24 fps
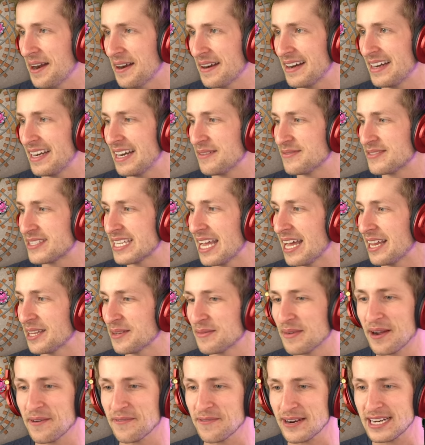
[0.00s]
right, I'm selling
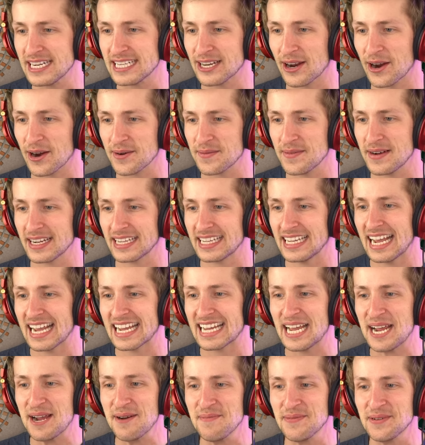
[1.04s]
my free dart monkey. I
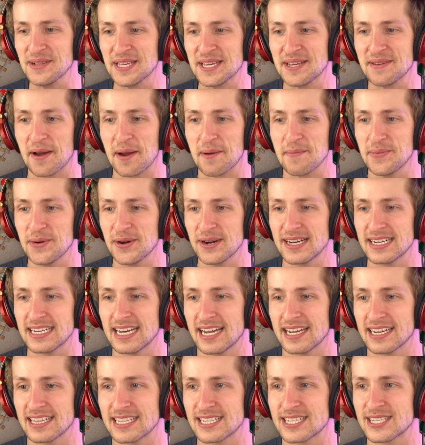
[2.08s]
can't believe I put it
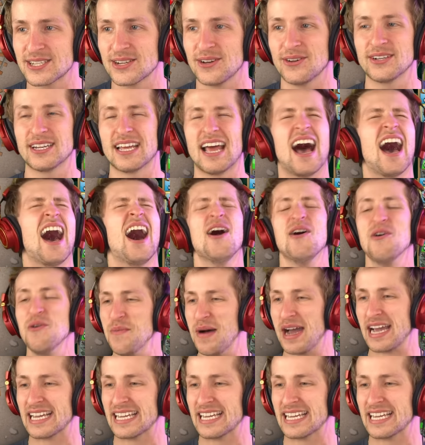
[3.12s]
down and then sold it. Oh my